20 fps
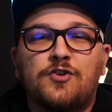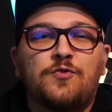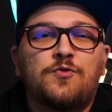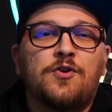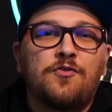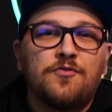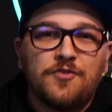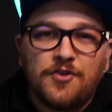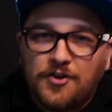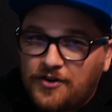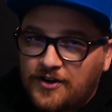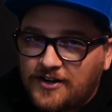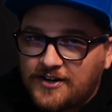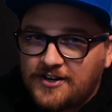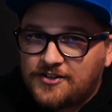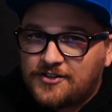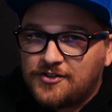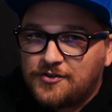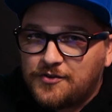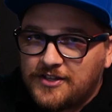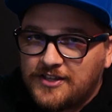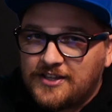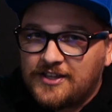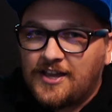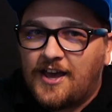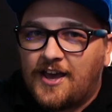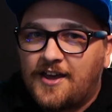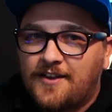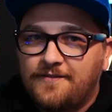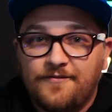don't know how to do it
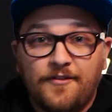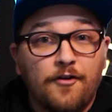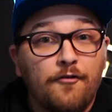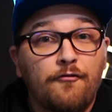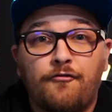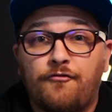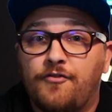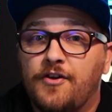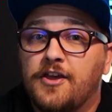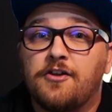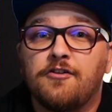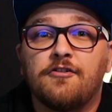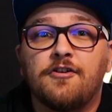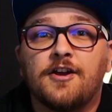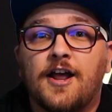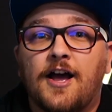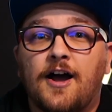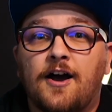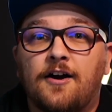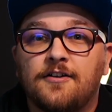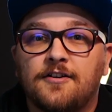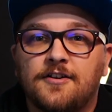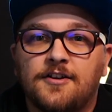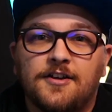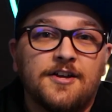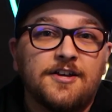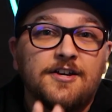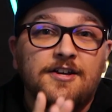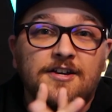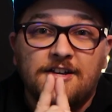yet, figure it out.
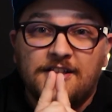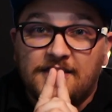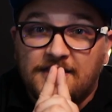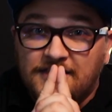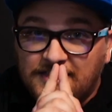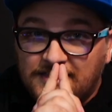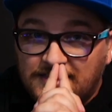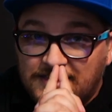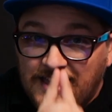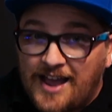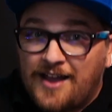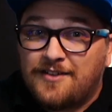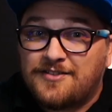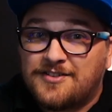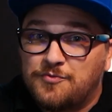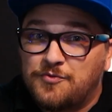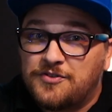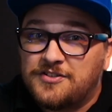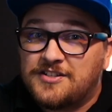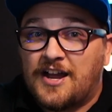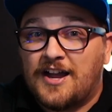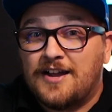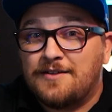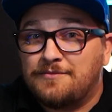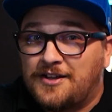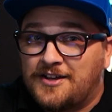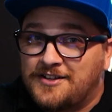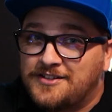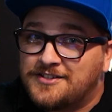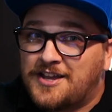That's when
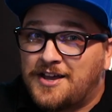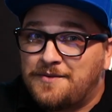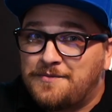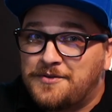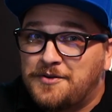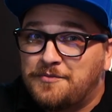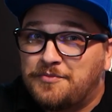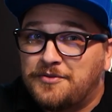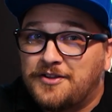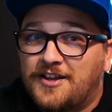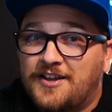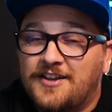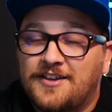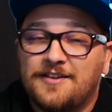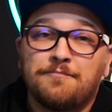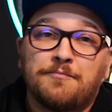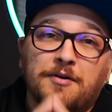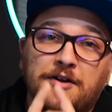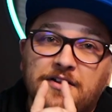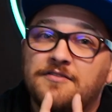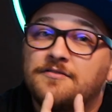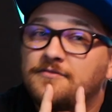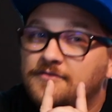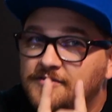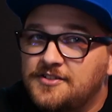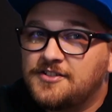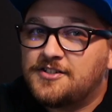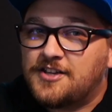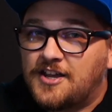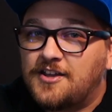timelines come into play, but
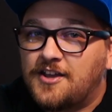say